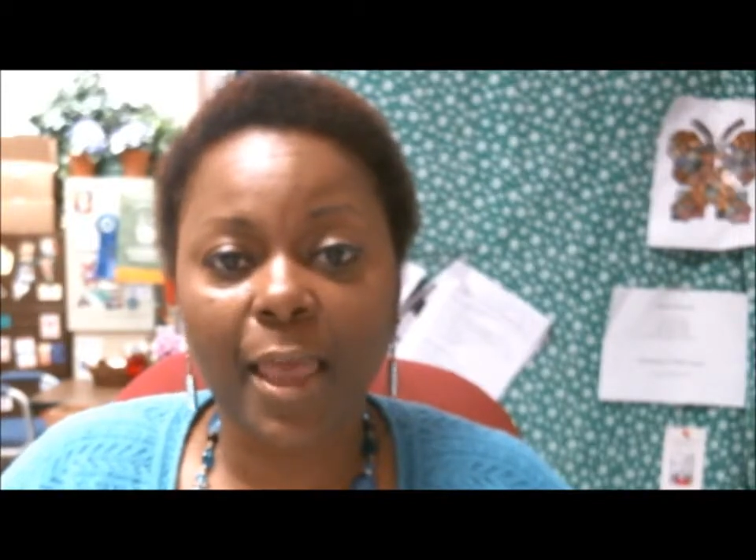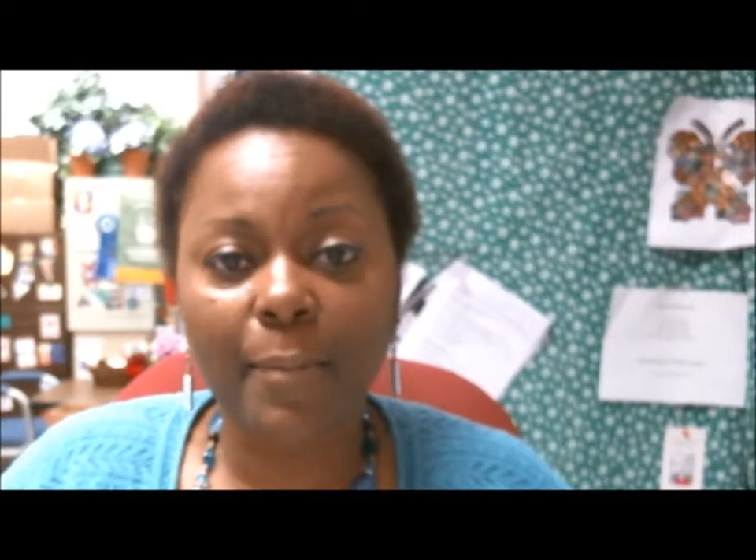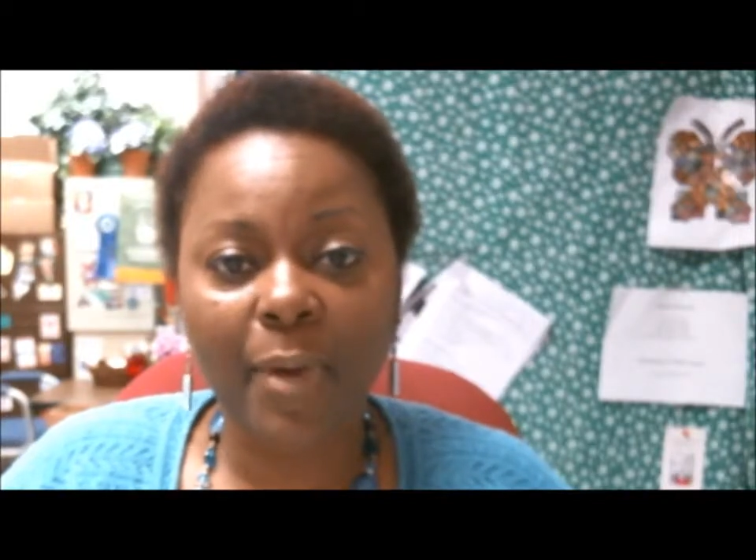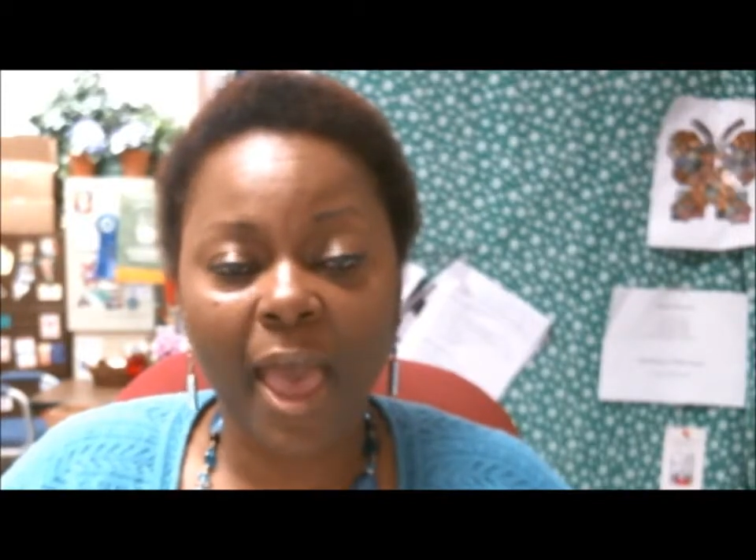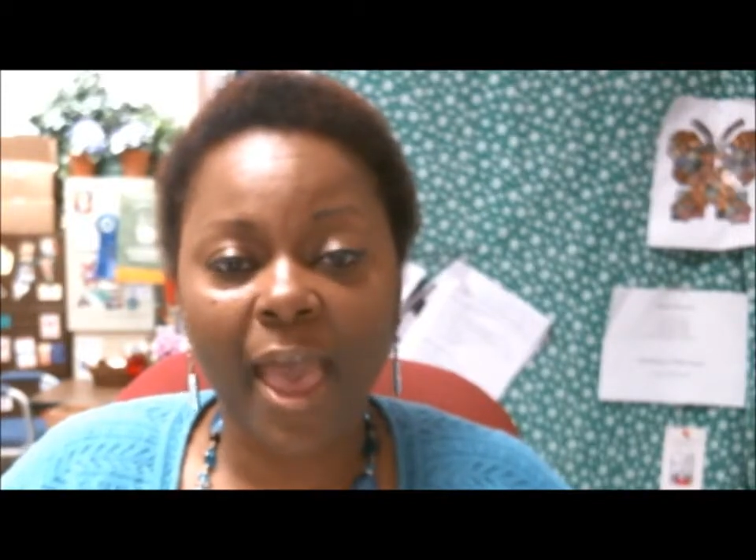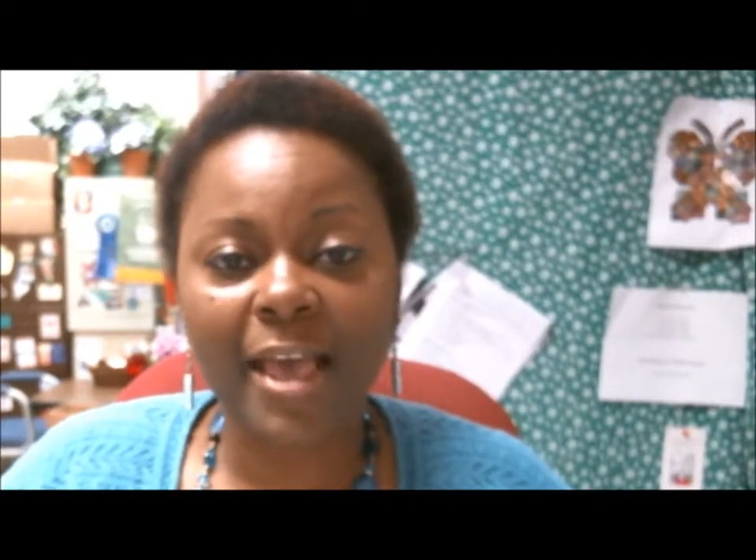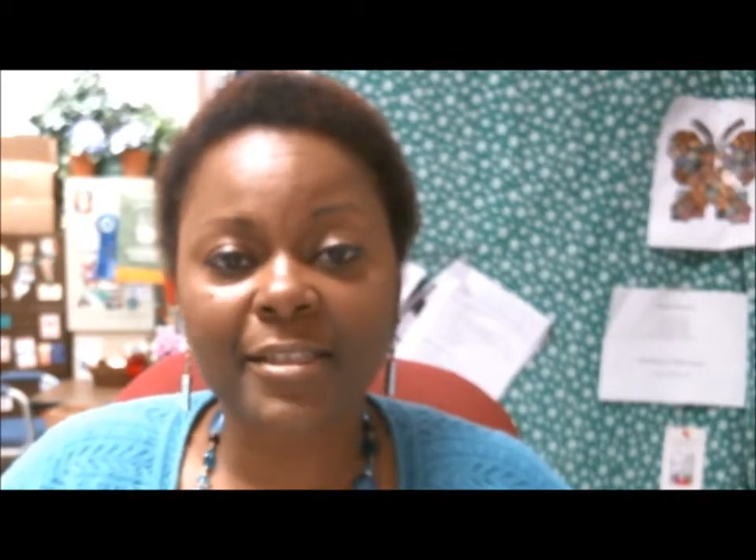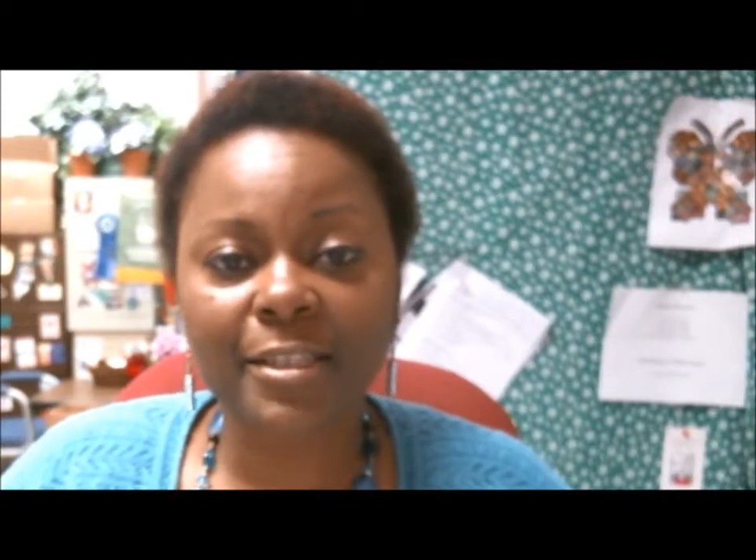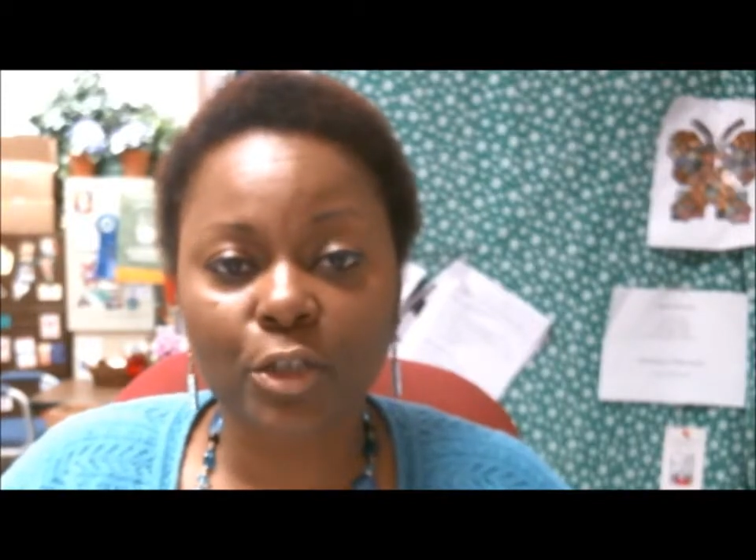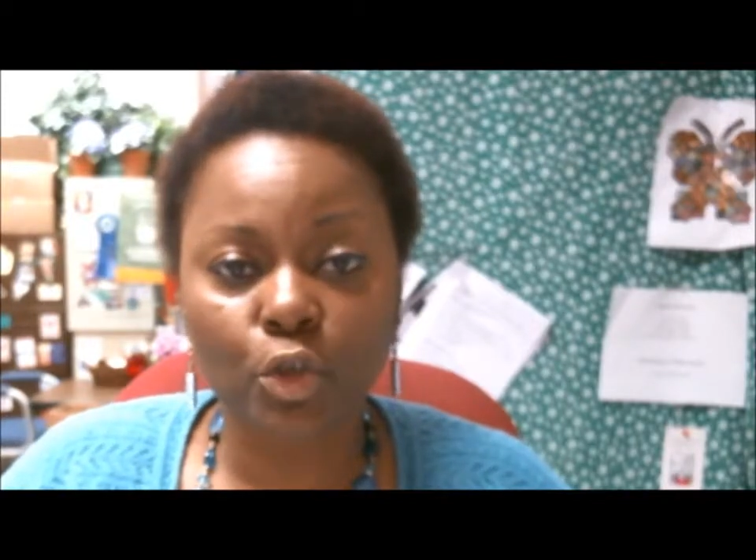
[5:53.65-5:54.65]
and
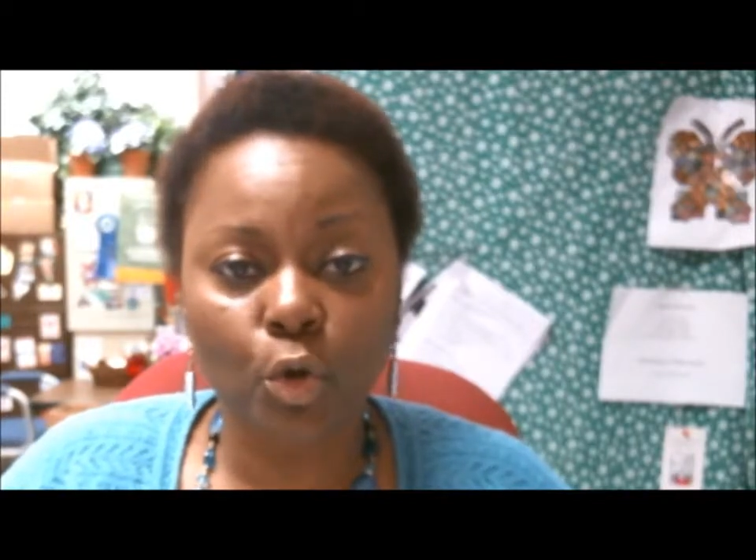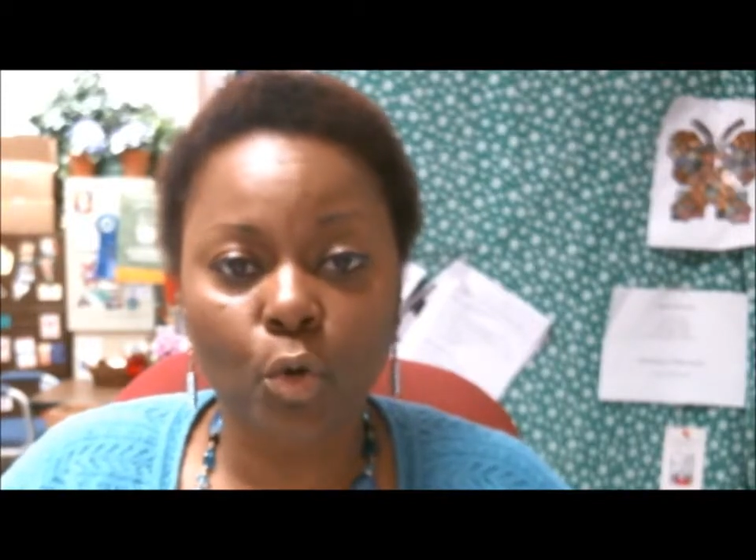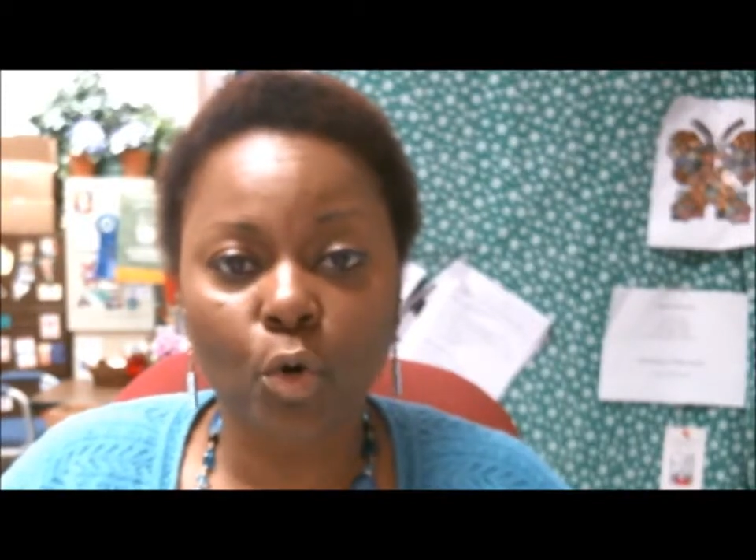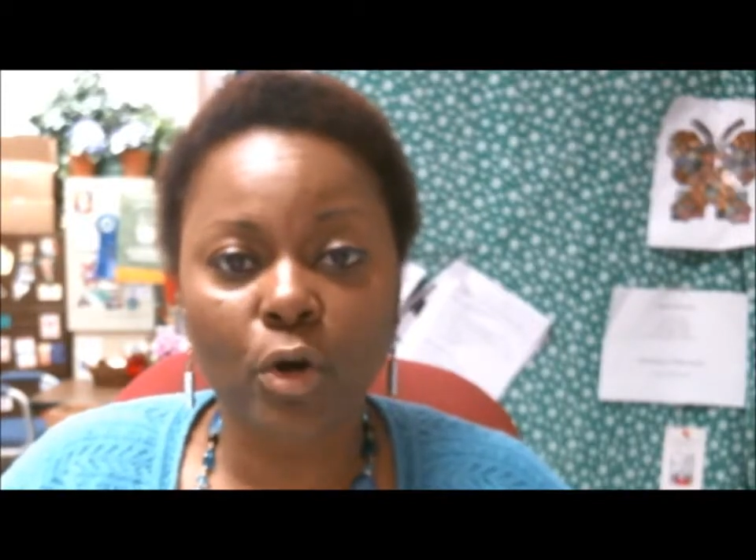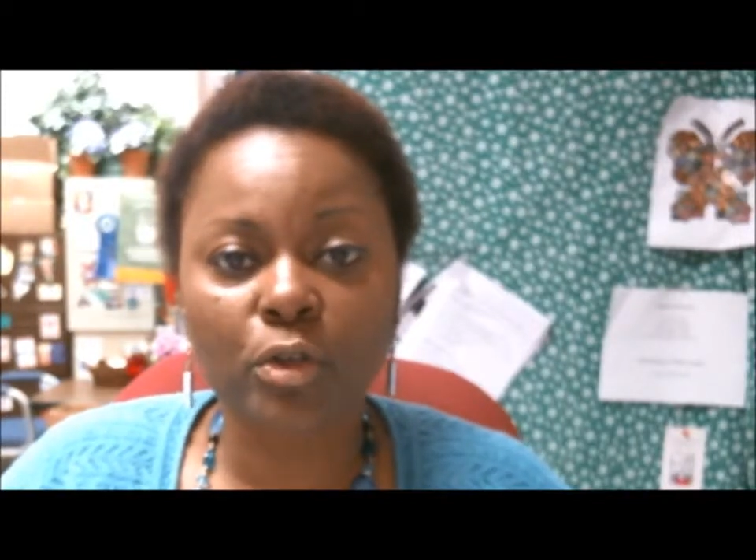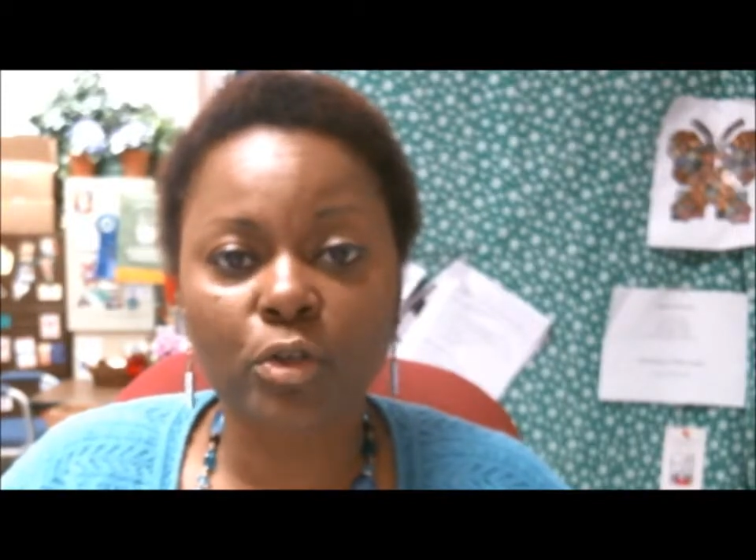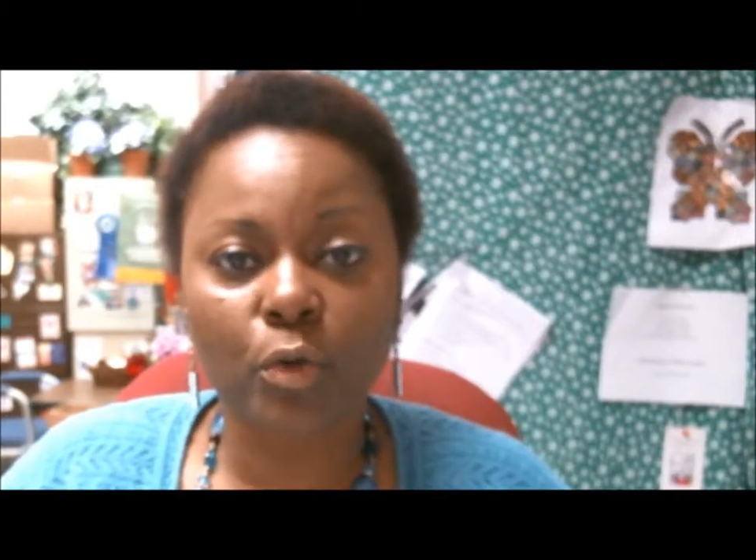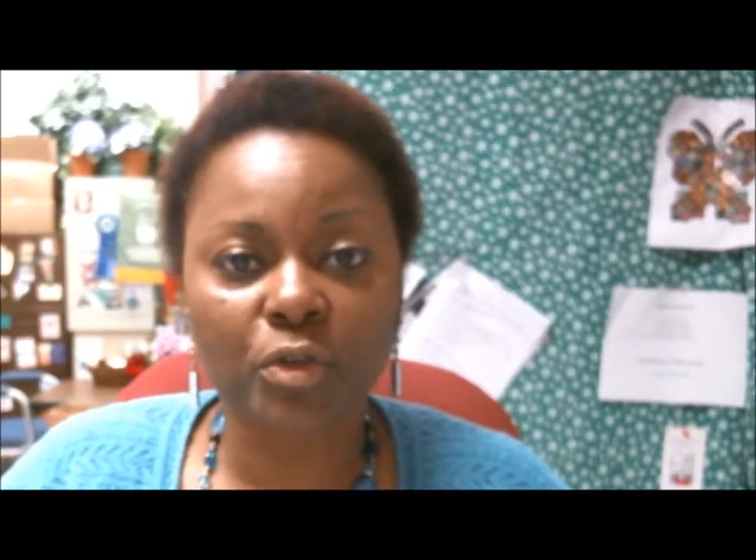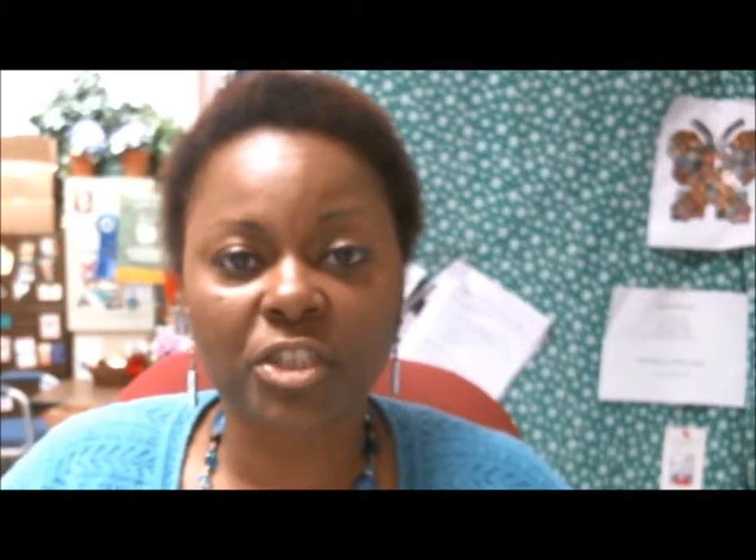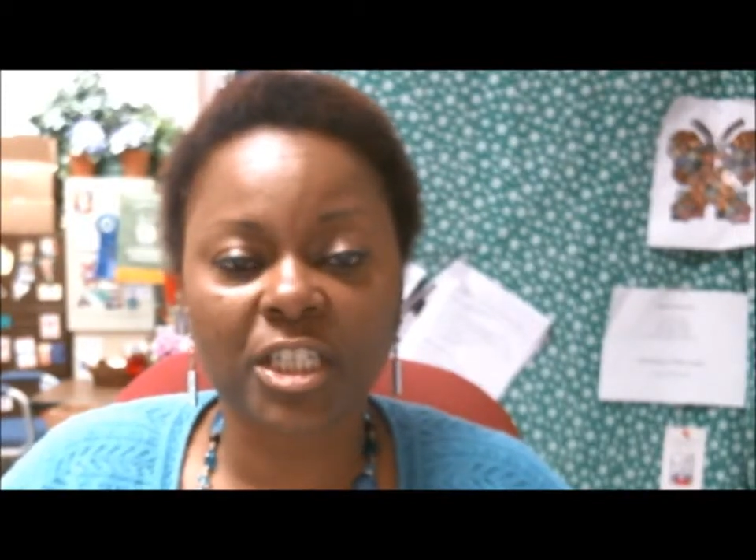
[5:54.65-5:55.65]
pass your
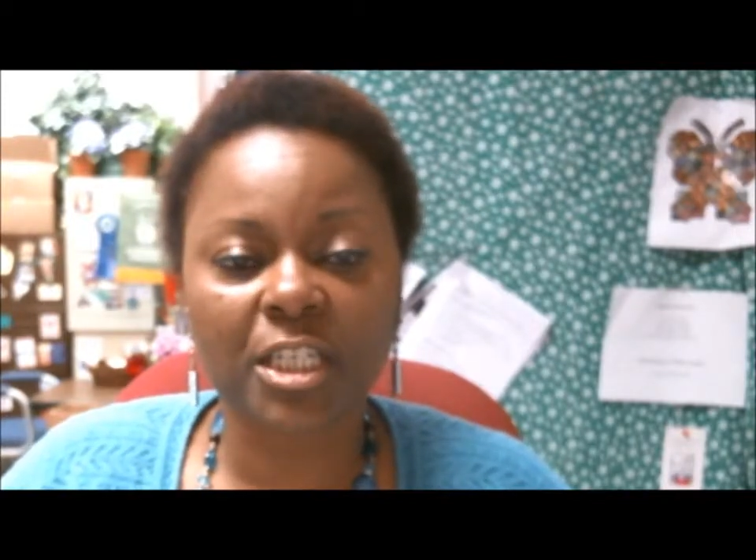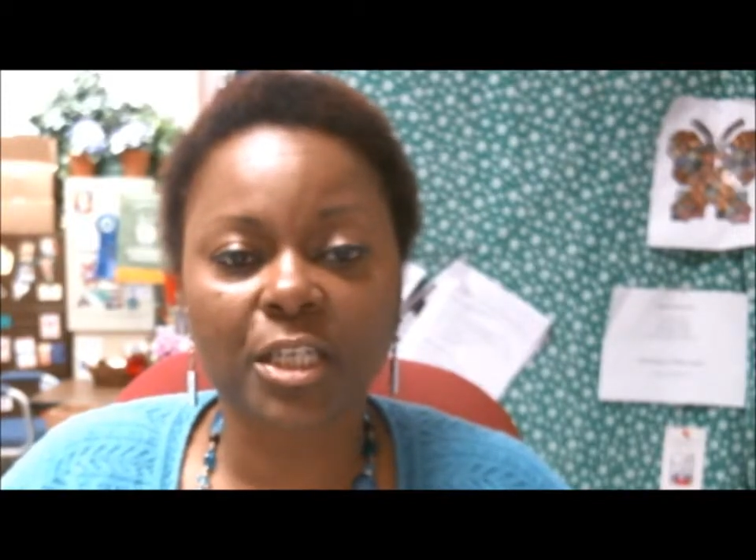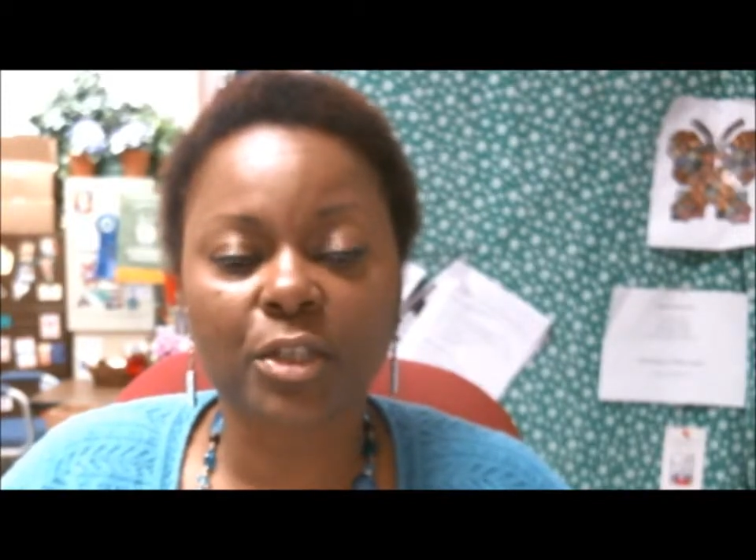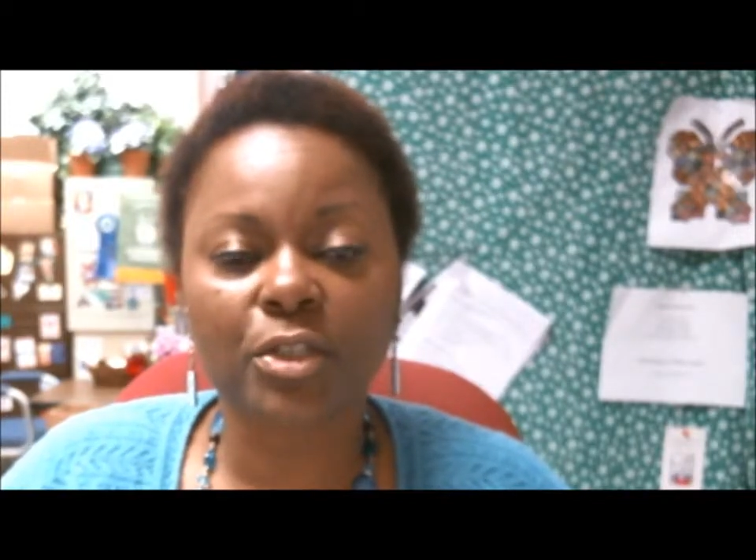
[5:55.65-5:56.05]
score sheet